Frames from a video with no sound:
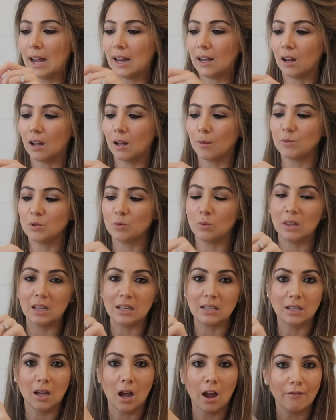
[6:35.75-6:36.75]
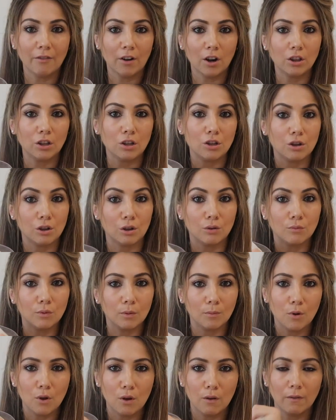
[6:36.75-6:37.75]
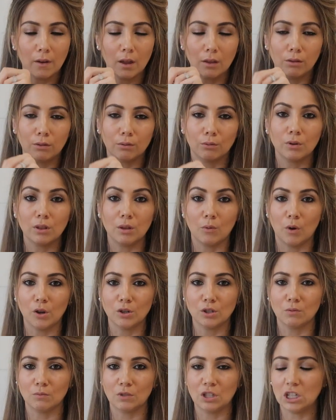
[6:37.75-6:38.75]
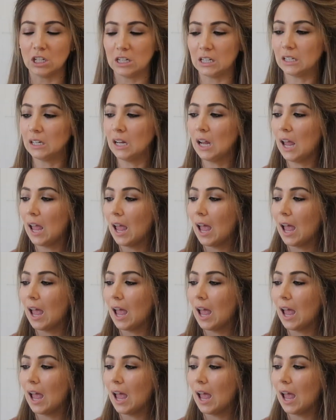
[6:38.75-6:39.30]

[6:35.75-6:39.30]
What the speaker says: and it comes with this cover that you can remove and throw in the washing machine.